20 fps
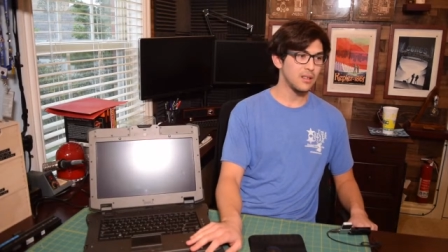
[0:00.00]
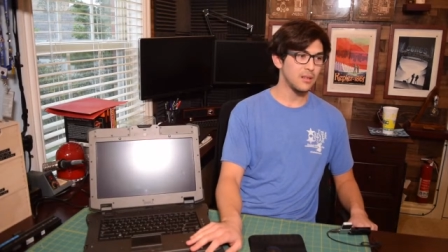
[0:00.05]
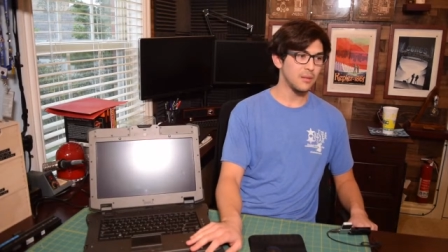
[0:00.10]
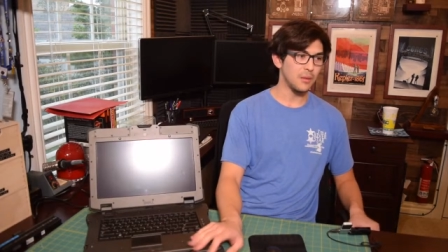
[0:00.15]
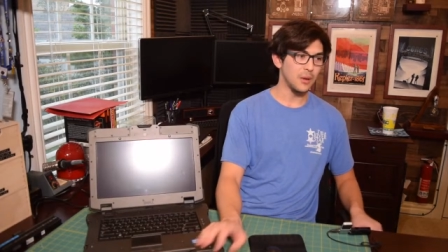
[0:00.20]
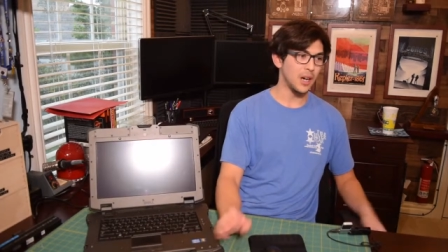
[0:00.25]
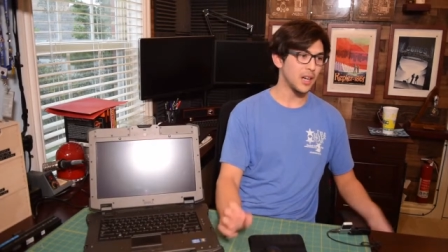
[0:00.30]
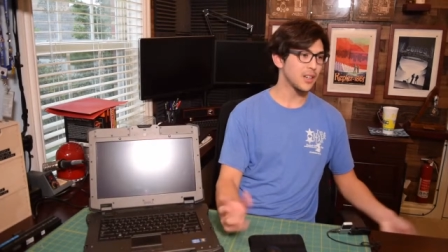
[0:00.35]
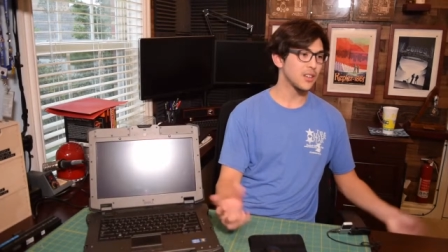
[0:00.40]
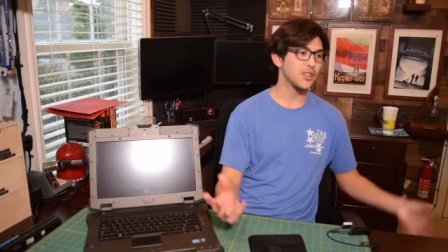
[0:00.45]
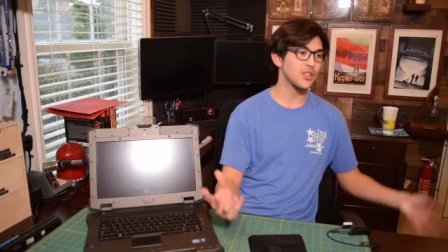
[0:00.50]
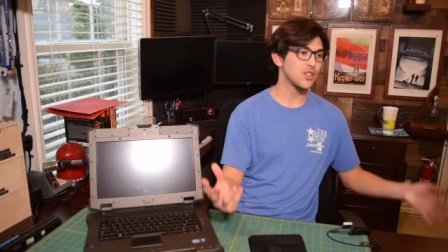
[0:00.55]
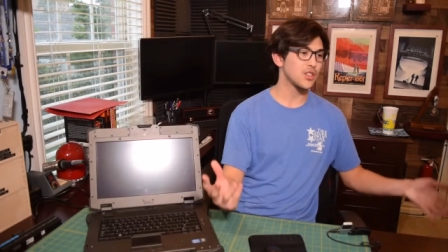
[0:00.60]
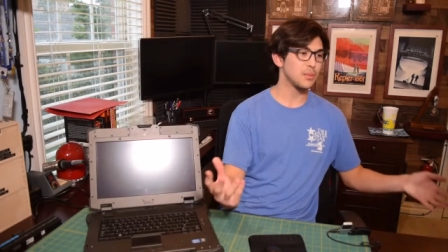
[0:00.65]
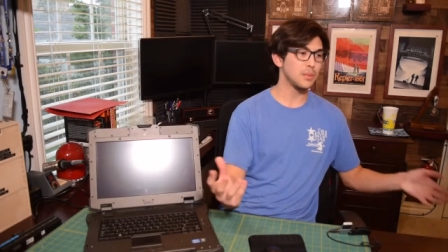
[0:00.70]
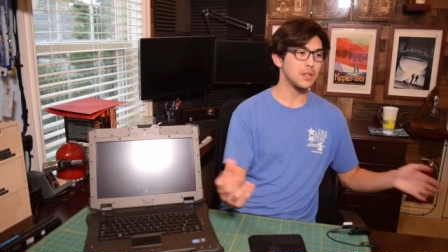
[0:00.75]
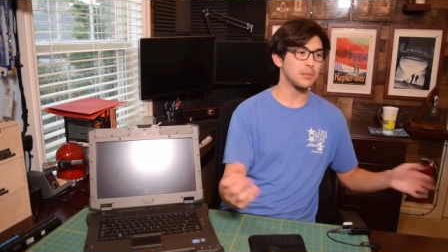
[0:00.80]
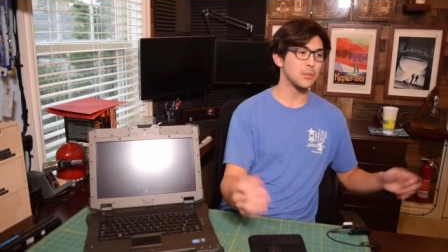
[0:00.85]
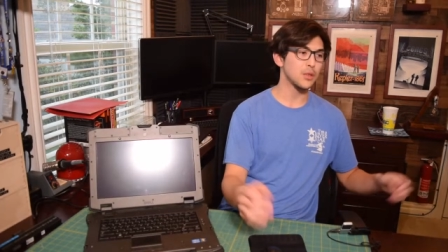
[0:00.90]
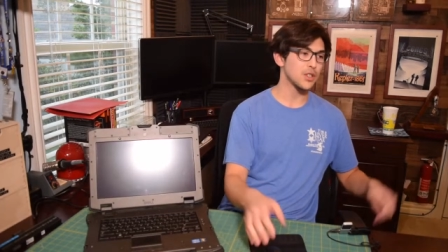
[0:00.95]
Why couldn't
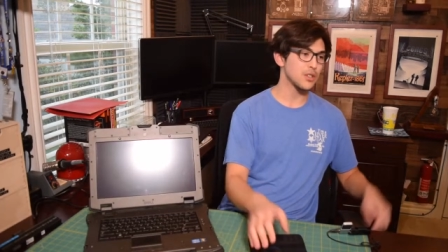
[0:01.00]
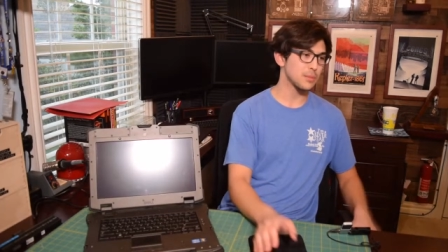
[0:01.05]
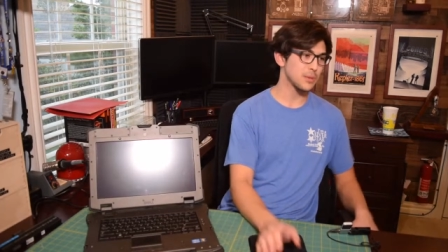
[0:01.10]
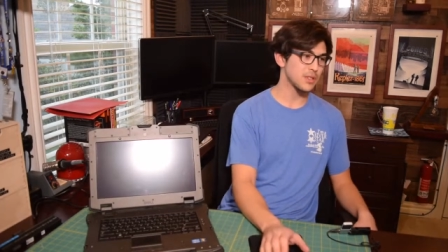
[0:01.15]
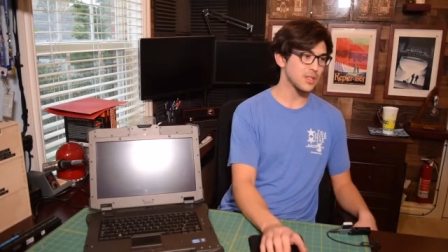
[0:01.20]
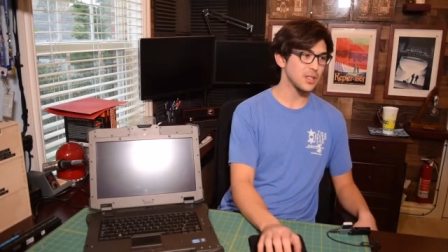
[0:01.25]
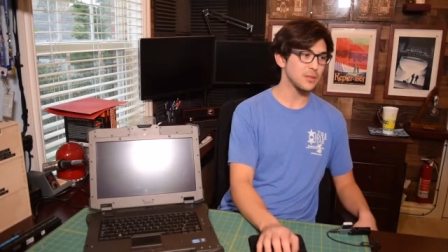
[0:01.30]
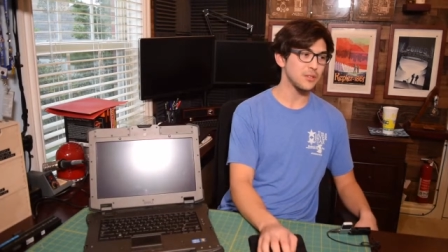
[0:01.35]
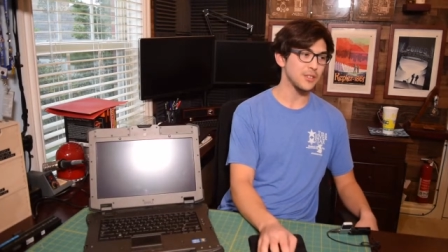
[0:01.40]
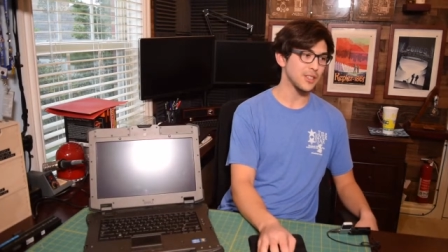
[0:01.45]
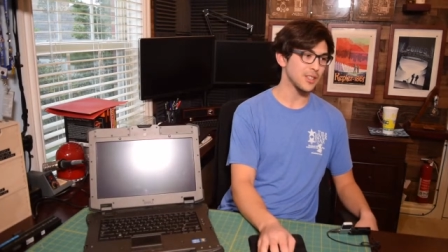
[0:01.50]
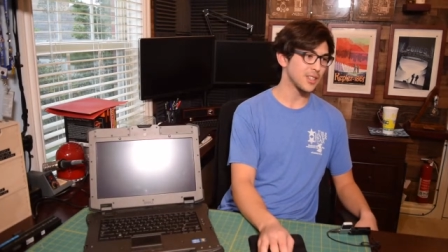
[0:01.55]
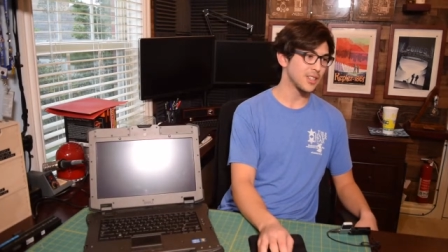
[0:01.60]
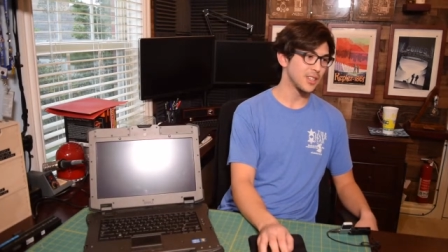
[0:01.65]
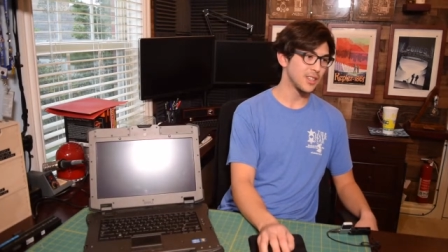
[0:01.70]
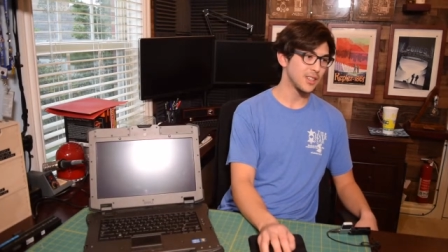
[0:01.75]
you be more specific?